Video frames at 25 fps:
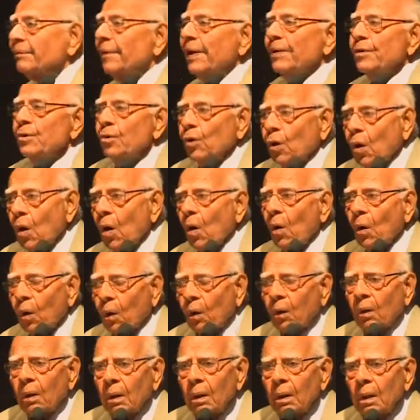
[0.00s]
when you
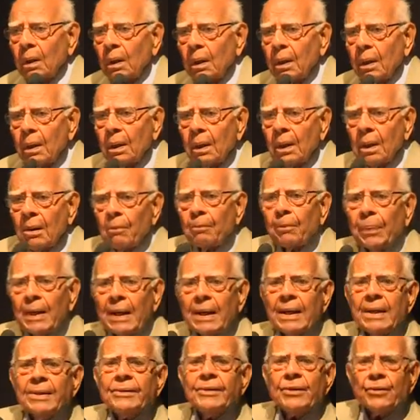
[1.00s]
go,
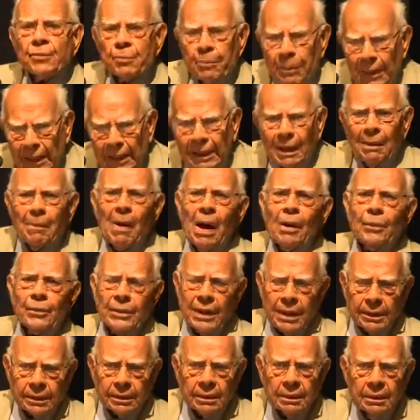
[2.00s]
please speak about
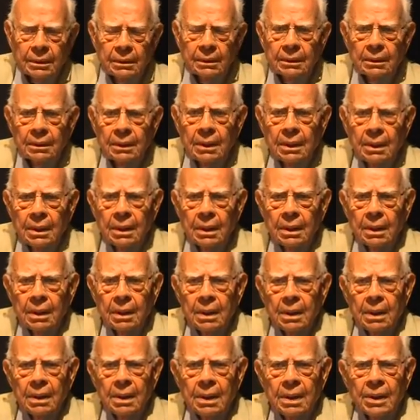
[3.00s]
it.
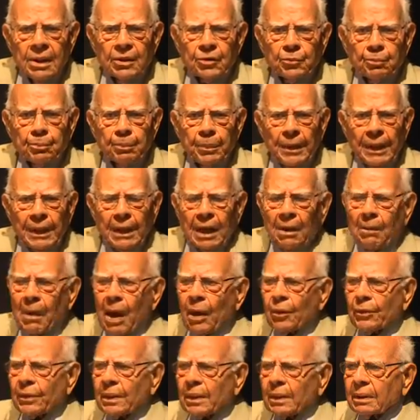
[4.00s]
Speak
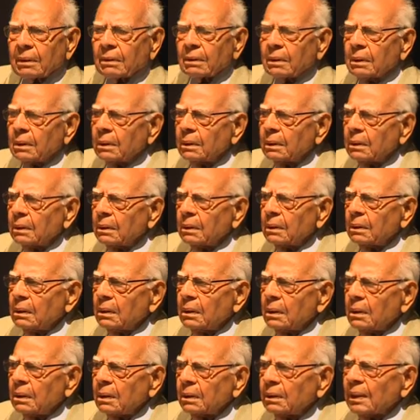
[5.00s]
about it,
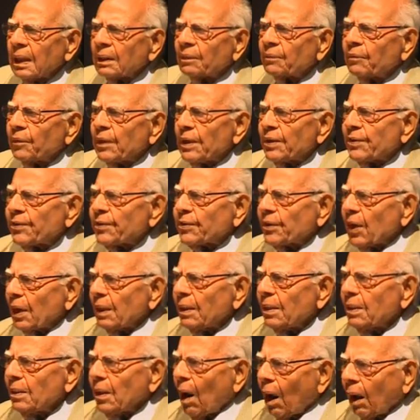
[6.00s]
that we
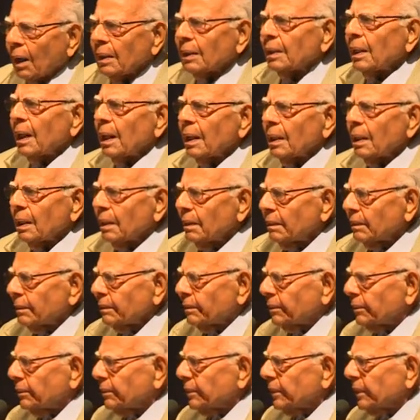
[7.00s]
shall not
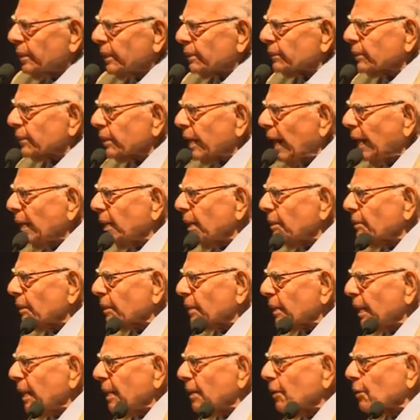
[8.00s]
allow this kind of a
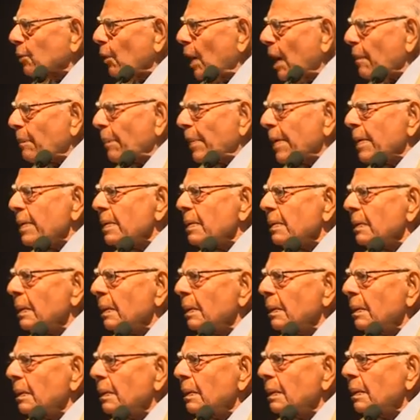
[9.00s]
thing to happen.
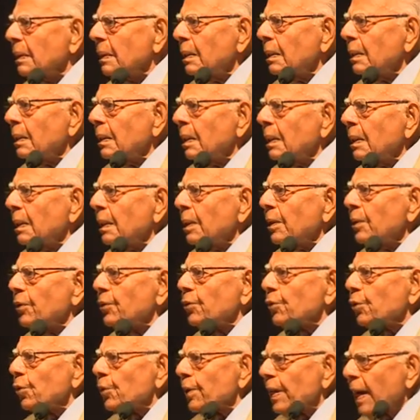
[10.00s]

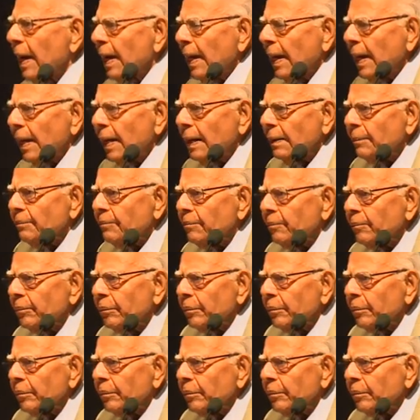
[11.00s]
Today,